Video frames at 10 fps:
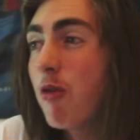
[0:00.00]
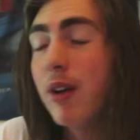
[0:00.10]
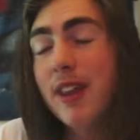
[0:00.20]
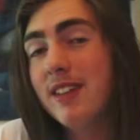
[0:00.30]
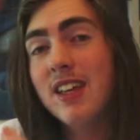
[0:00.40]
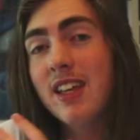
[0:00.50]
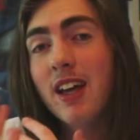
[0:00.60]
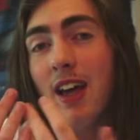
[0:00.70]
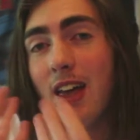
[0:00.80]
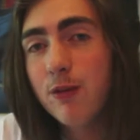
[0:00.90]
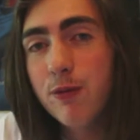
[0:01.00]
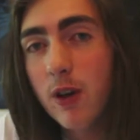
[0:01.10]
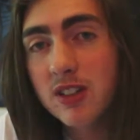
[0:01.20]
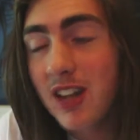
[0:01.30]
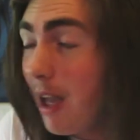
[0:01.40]
releasing his
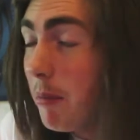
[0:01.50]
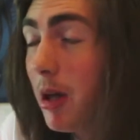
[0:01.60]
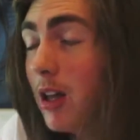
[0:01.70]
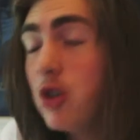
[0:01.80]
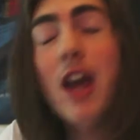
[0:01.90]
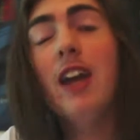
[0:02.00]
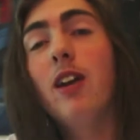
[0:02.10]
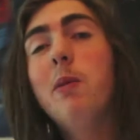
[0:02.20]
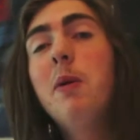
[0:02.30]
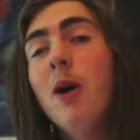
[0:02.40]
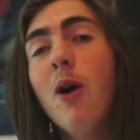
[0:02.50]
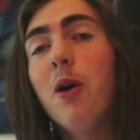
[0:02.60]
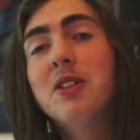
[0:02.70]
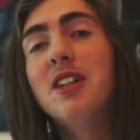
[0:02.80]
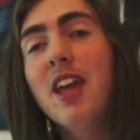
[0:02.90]
first name, Jacob,
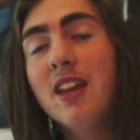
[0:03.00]
onto the